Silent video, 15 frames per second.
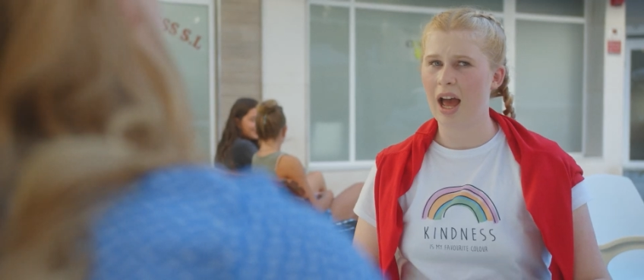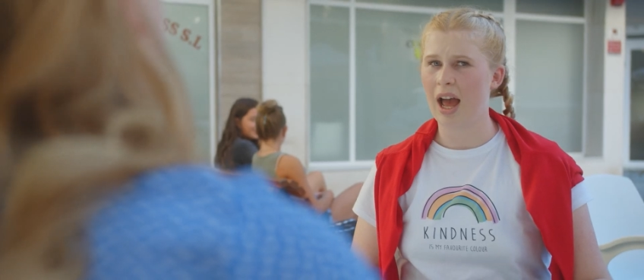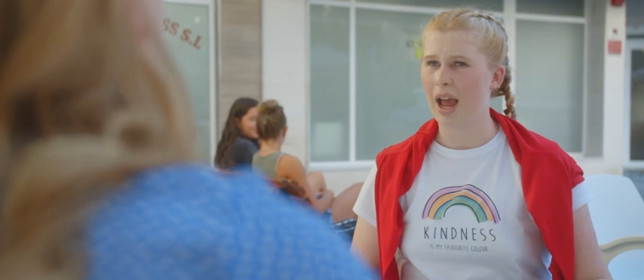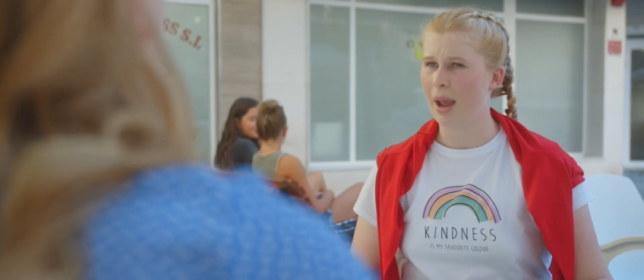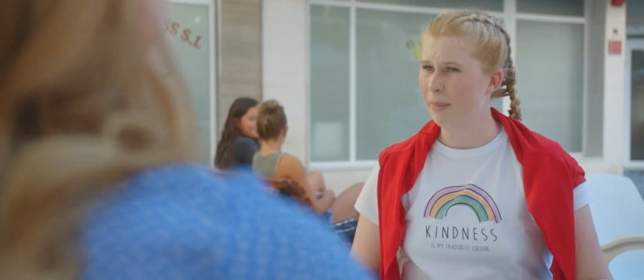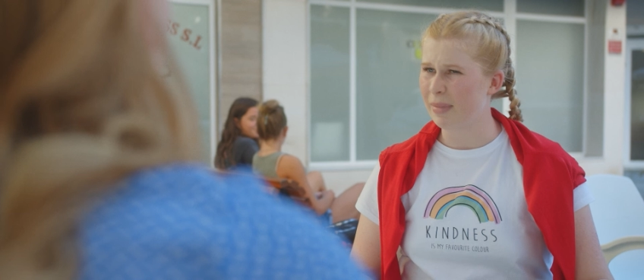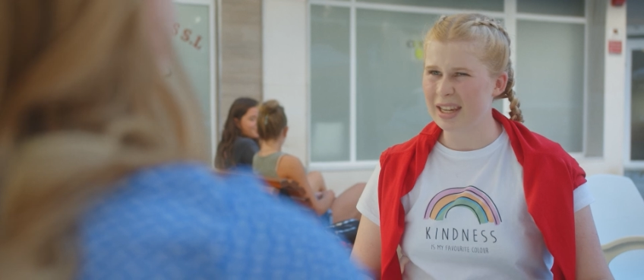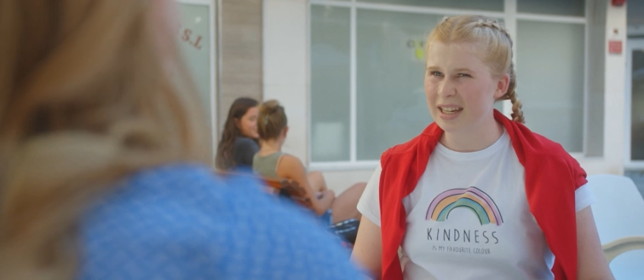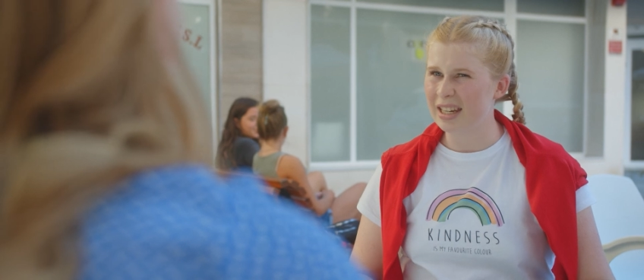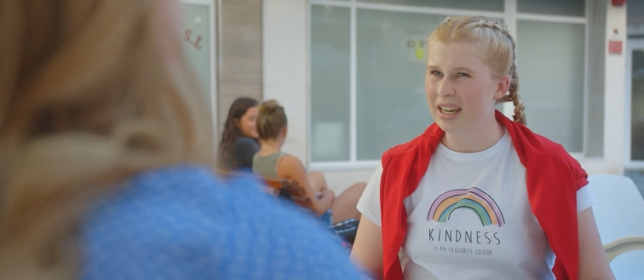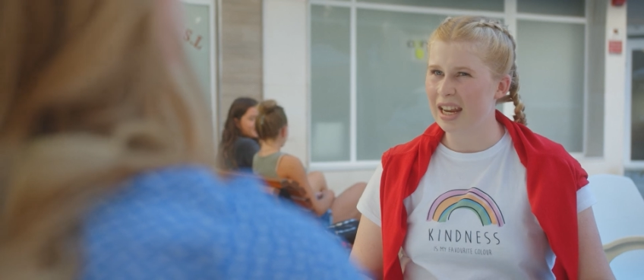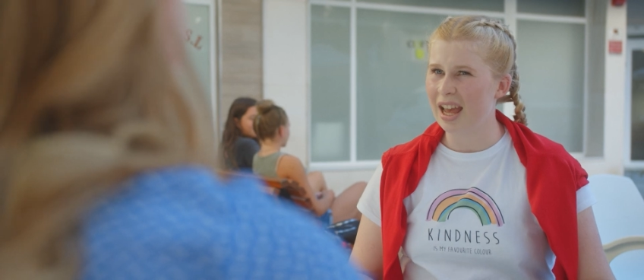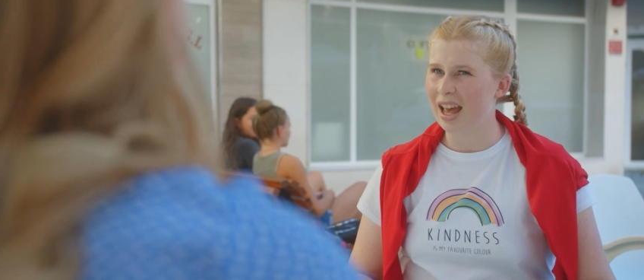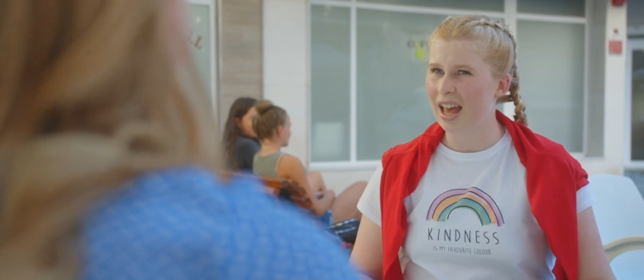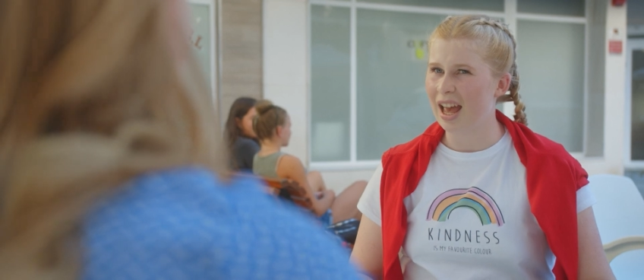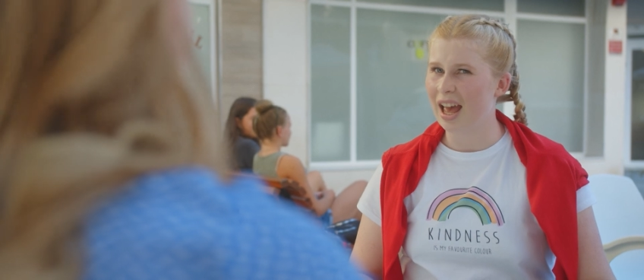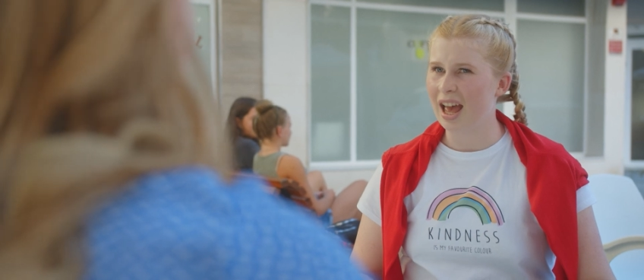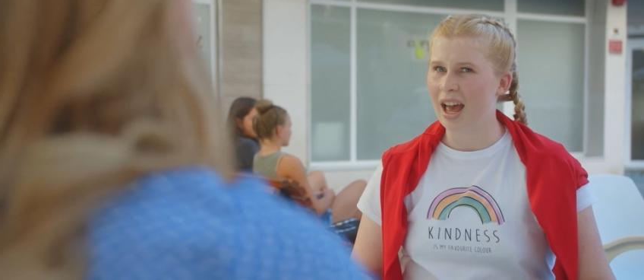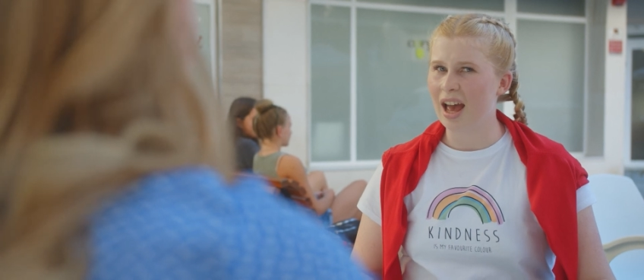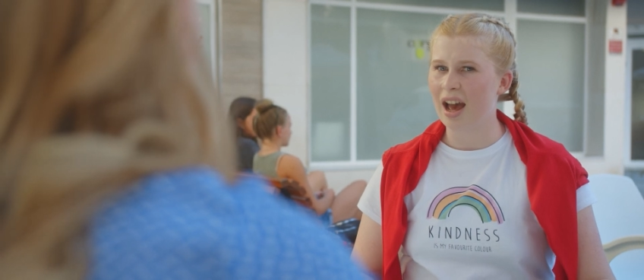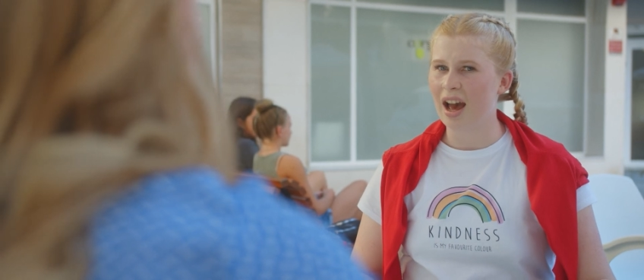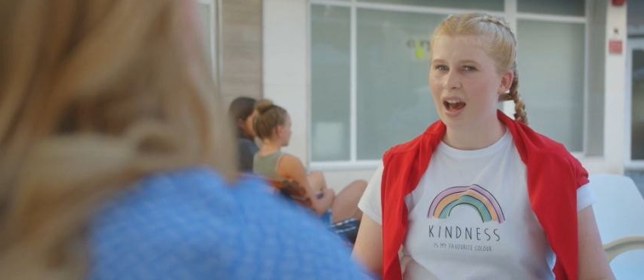I mean,
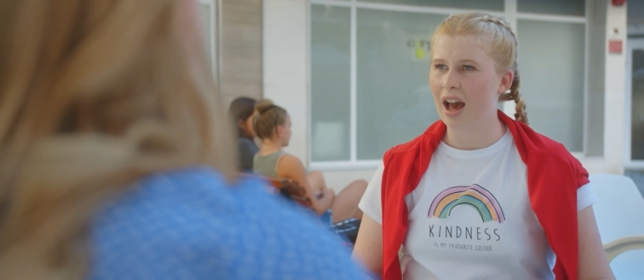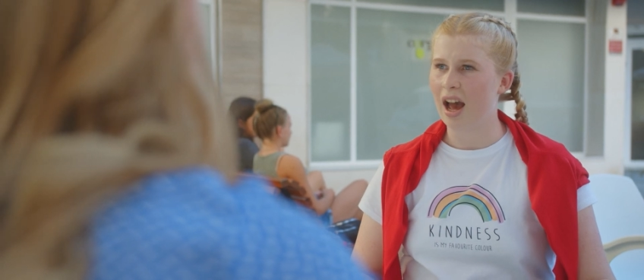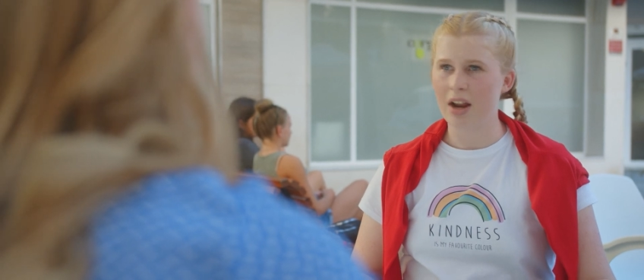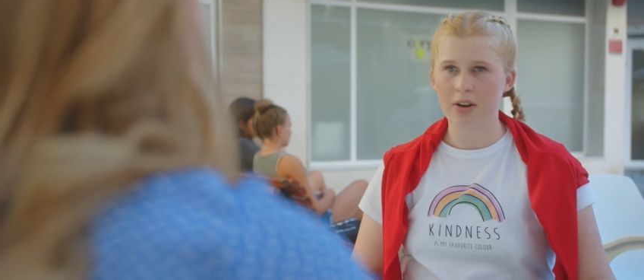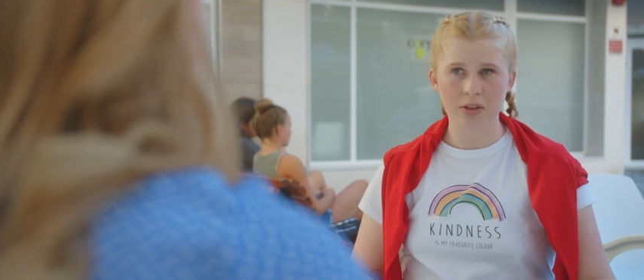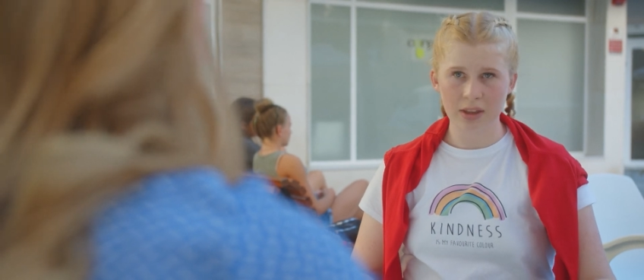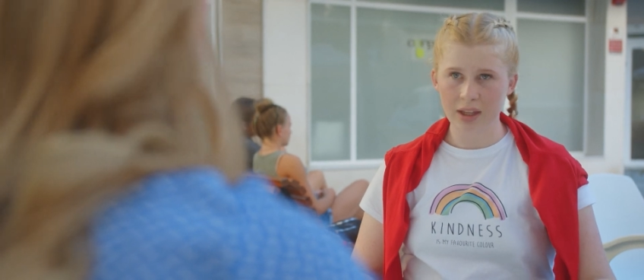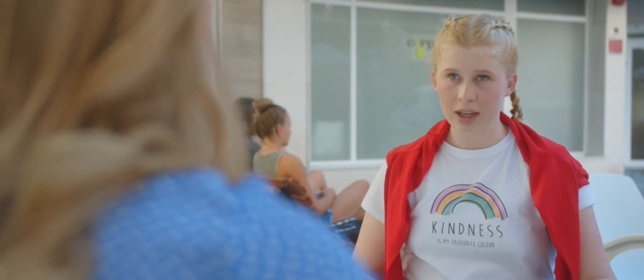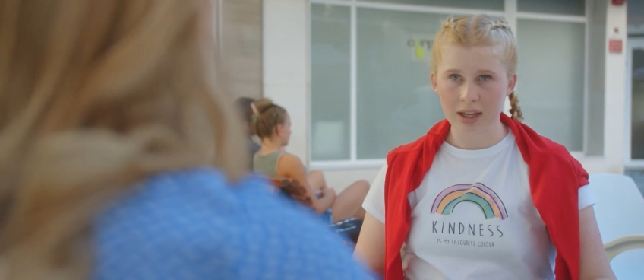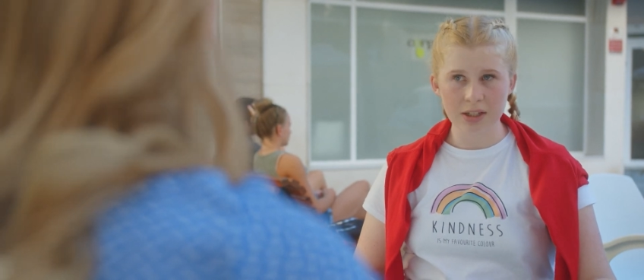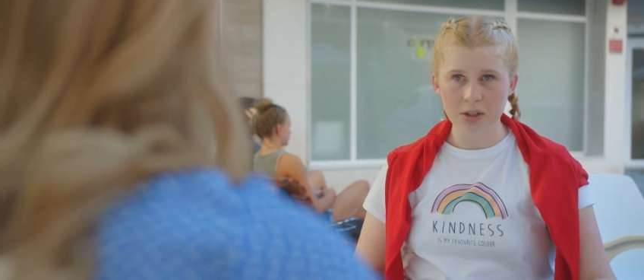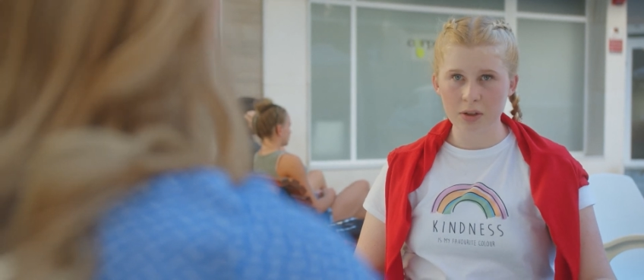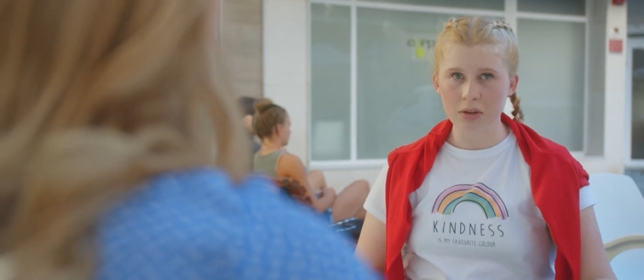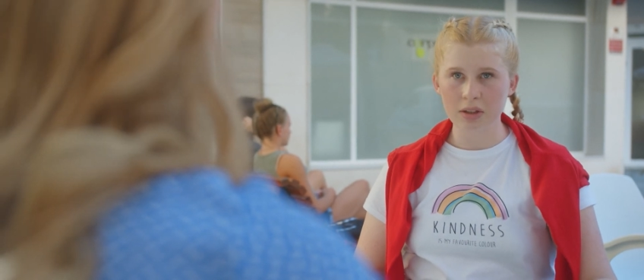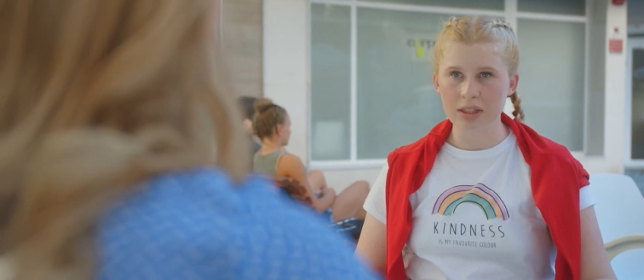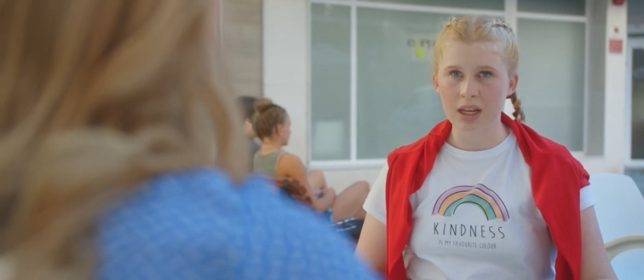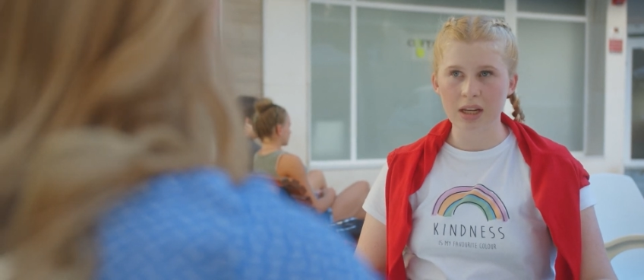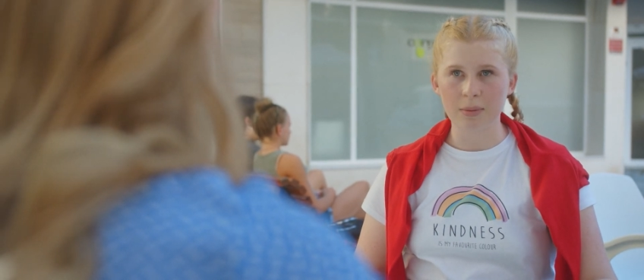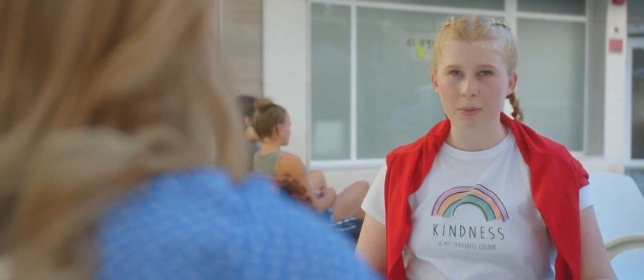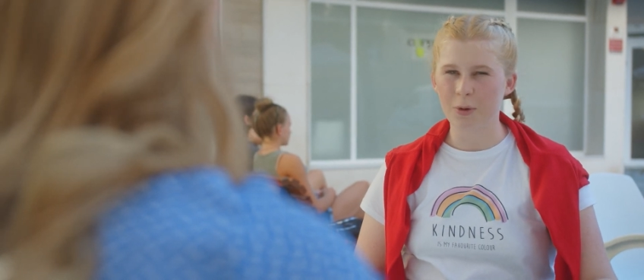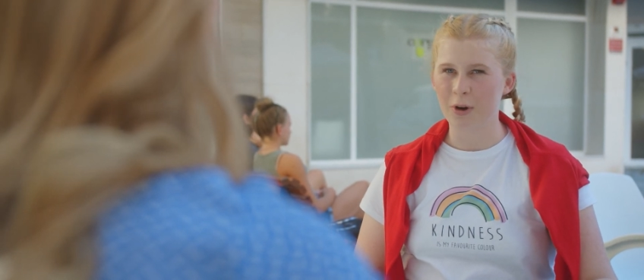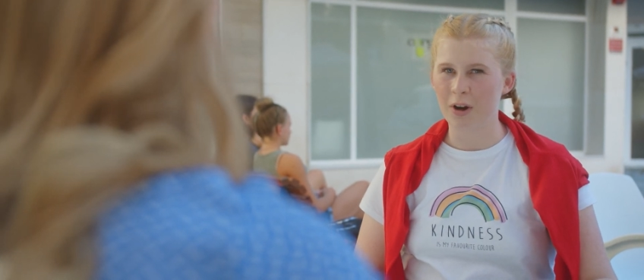I don't think I can do this
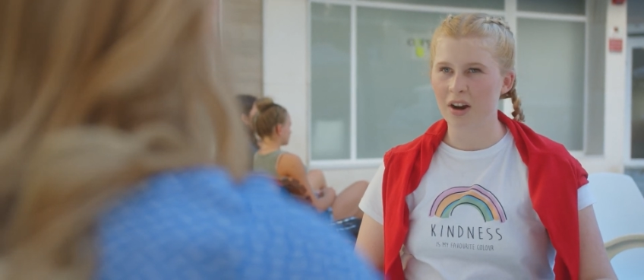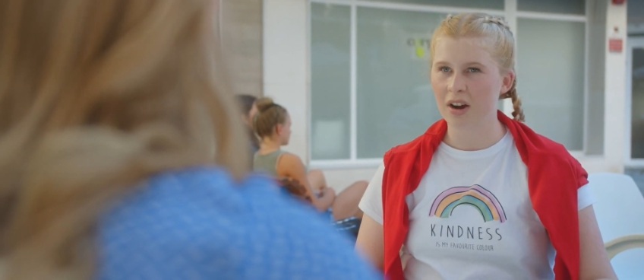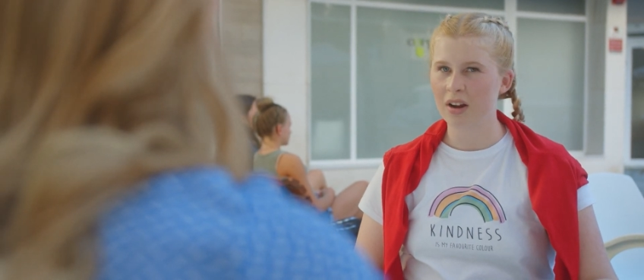anymore.